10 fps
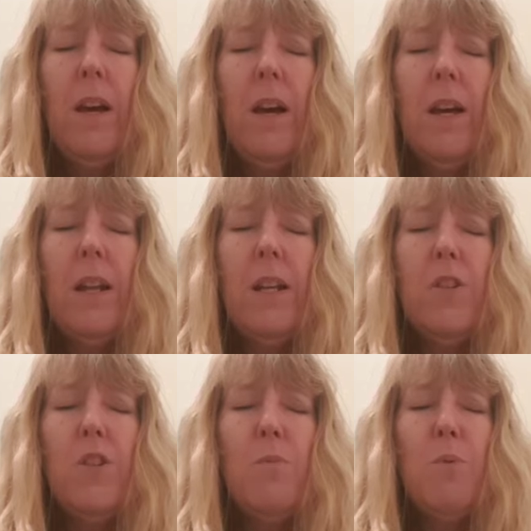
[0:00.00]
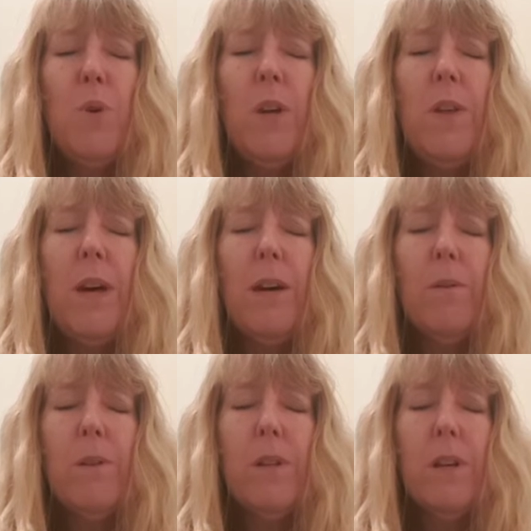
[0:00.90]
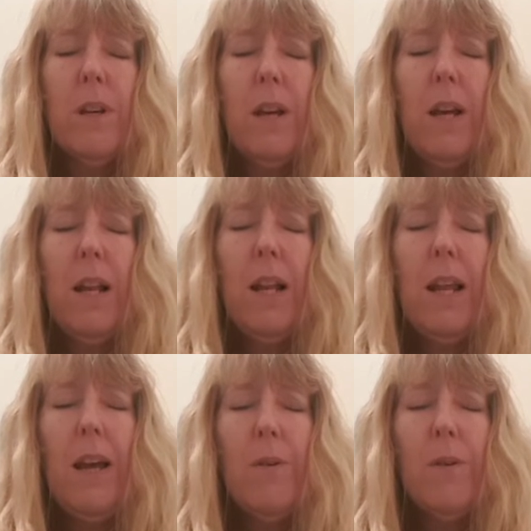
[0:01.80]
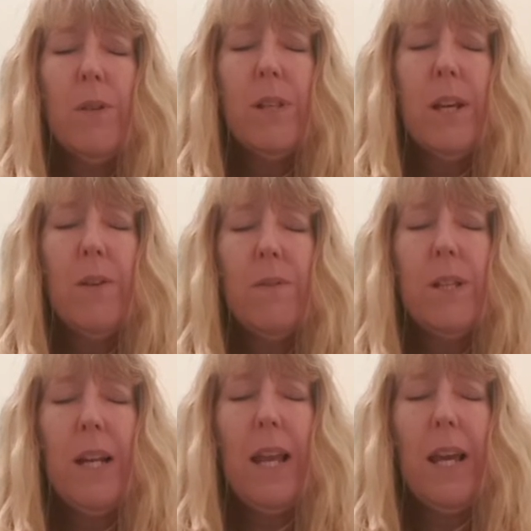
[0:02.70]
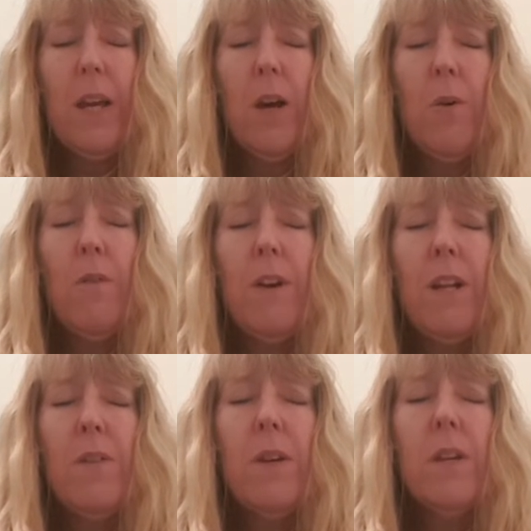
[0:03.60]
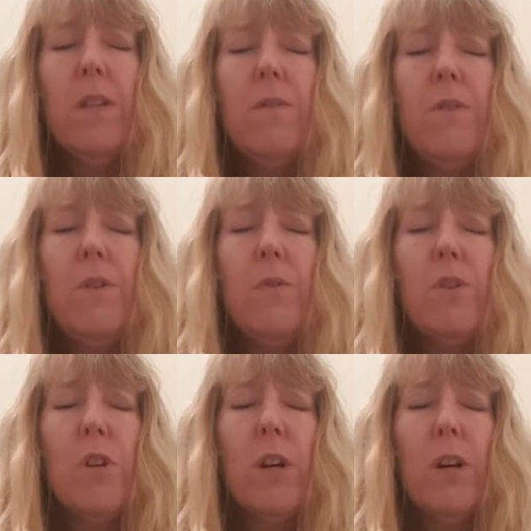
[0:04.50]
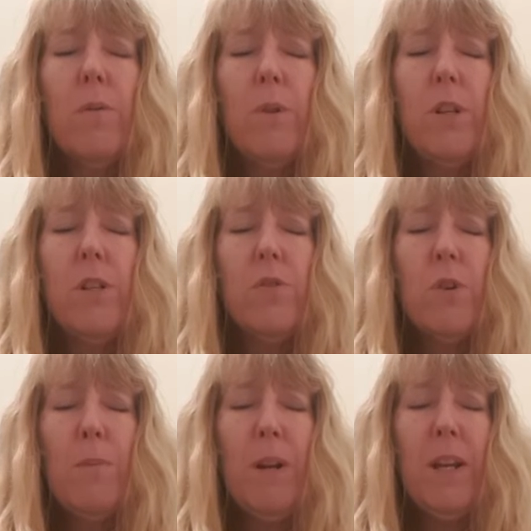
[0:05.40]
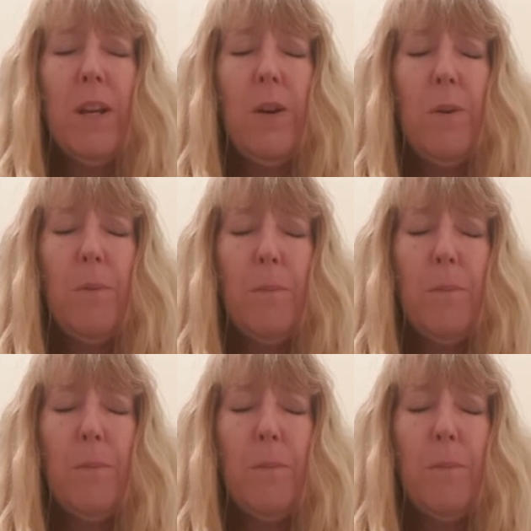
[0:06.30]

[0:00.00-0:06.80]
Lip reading: And as you breathe out, allow yourself to let go of anything in the future which is troubling you.